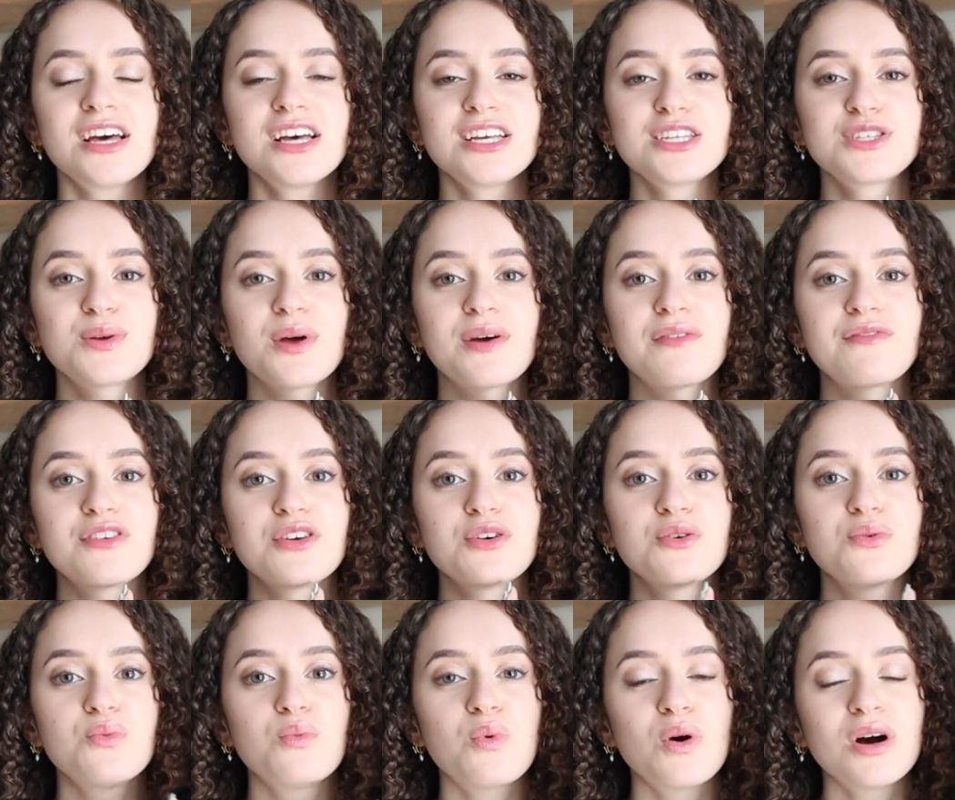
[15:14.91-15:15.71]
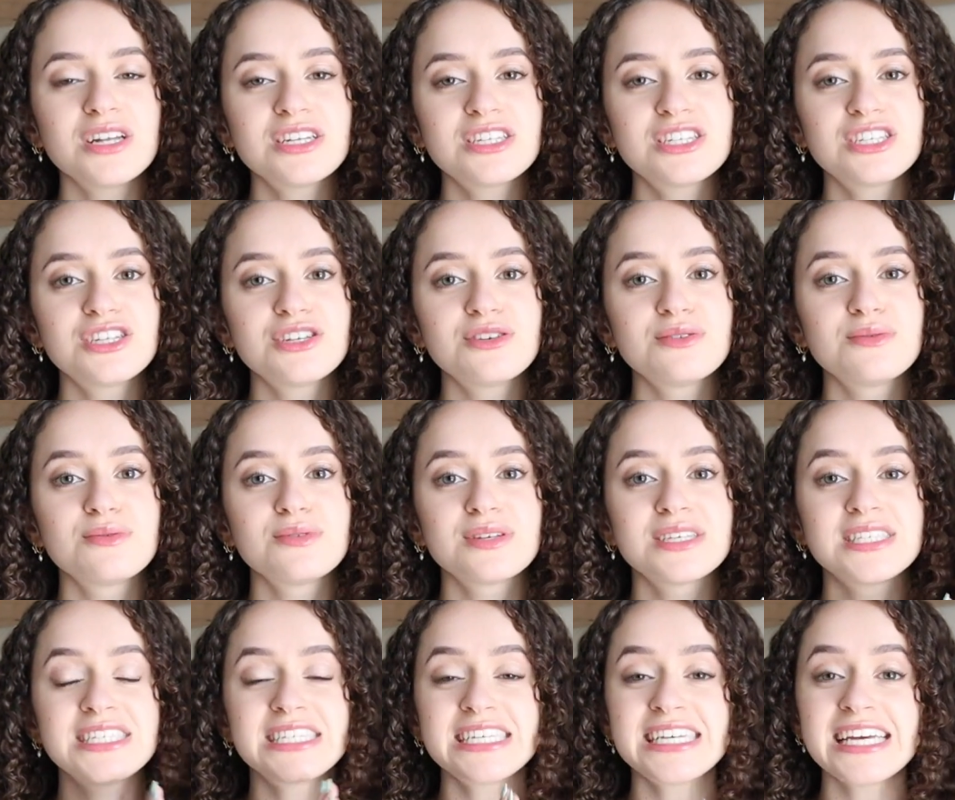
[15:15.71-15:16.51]
So if you want to
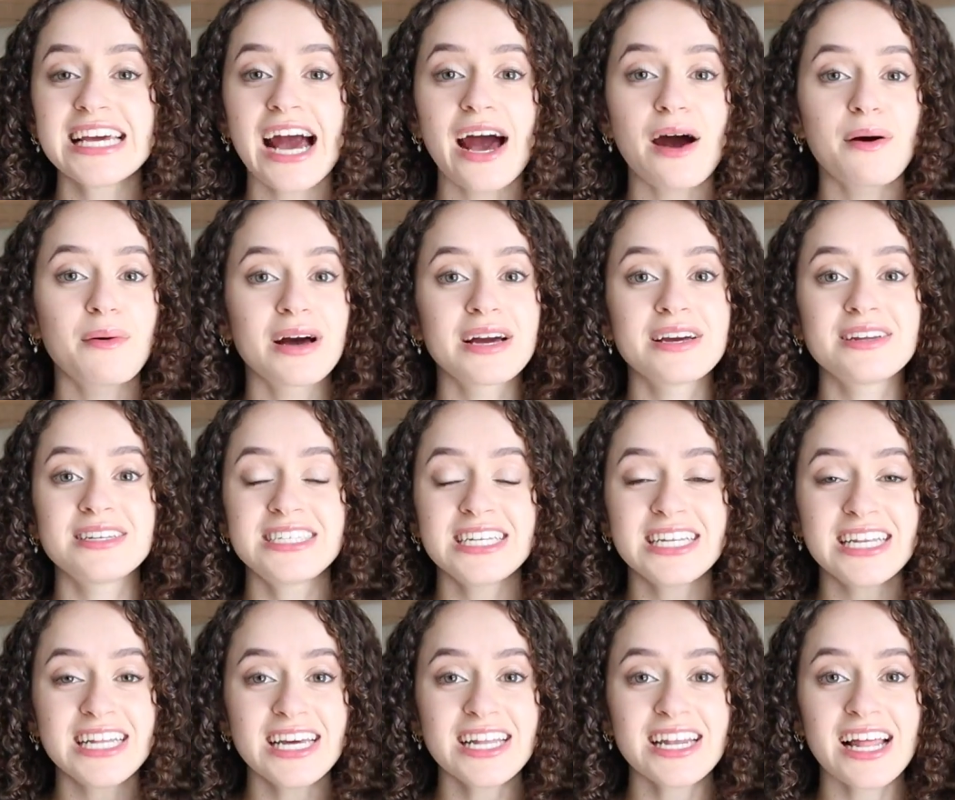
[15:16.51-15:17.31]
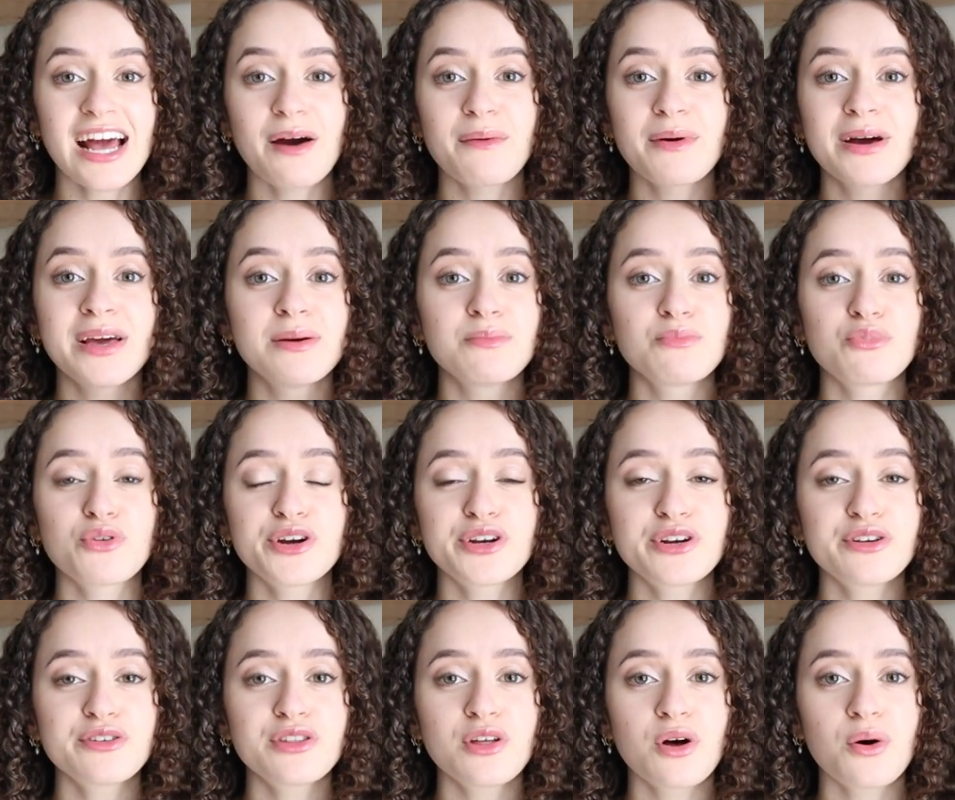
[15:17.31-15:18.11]
see how I did it, how I
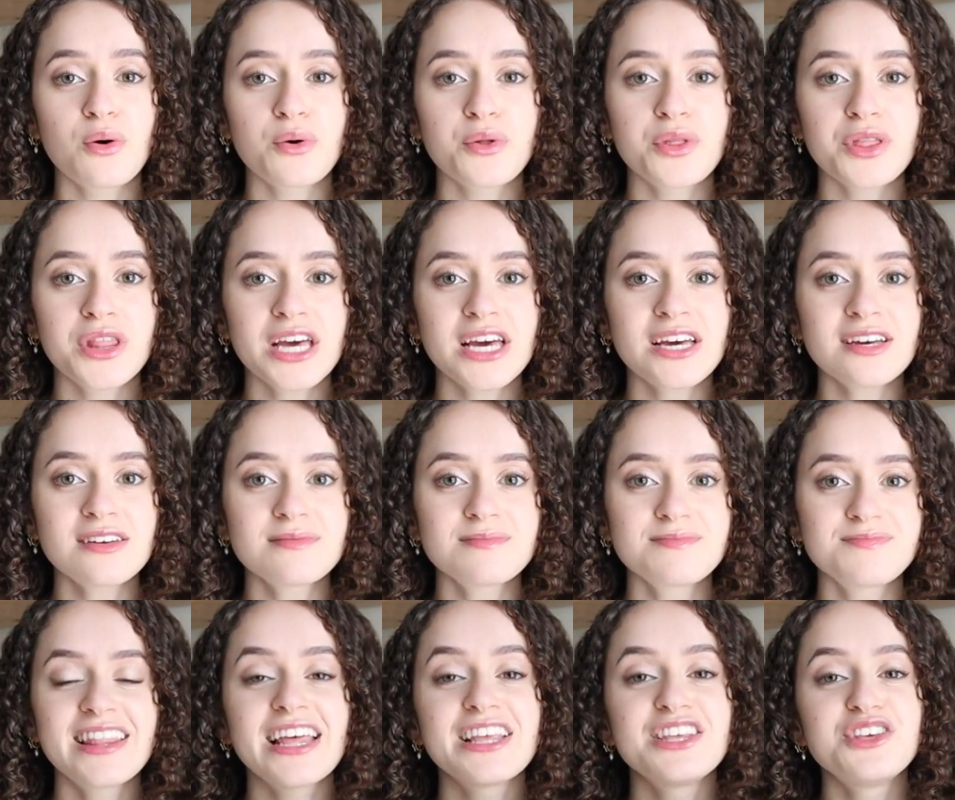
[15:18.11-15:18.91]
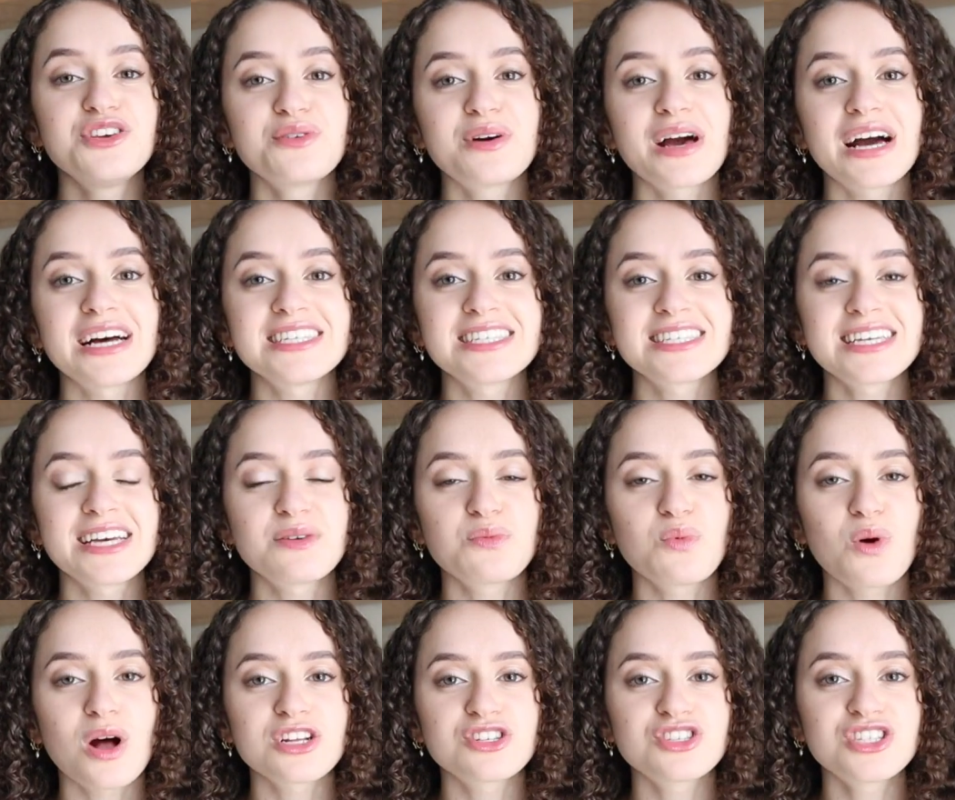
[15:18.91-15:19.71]
embroidered the whole thing, then you guys
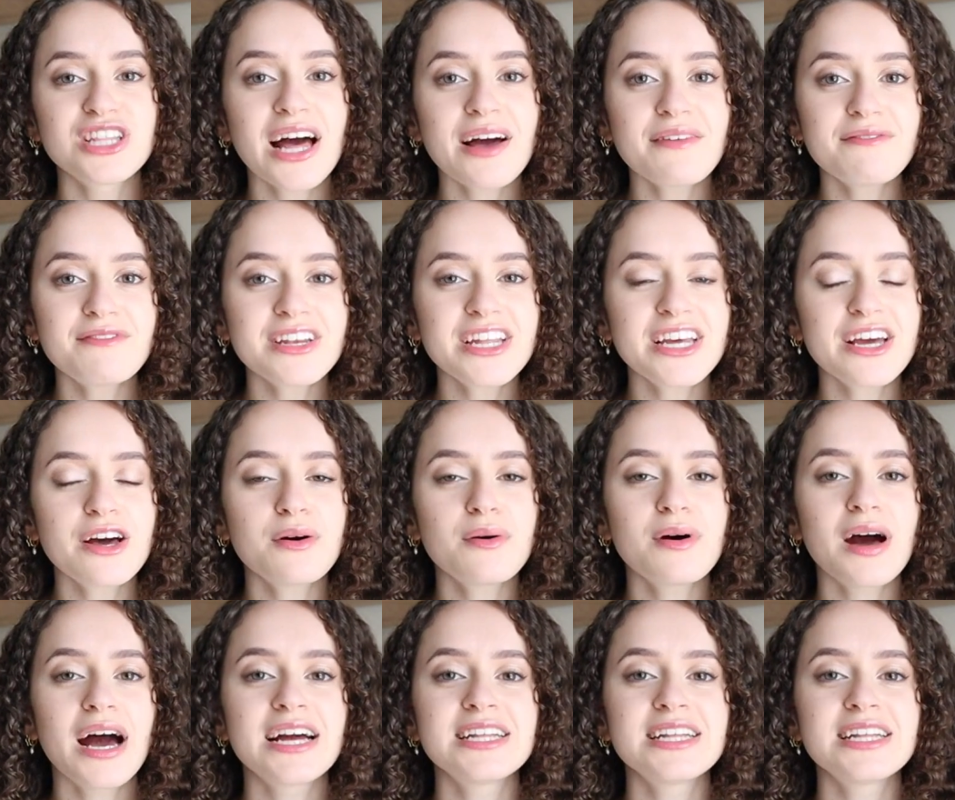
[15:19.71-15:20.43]
can watch that video.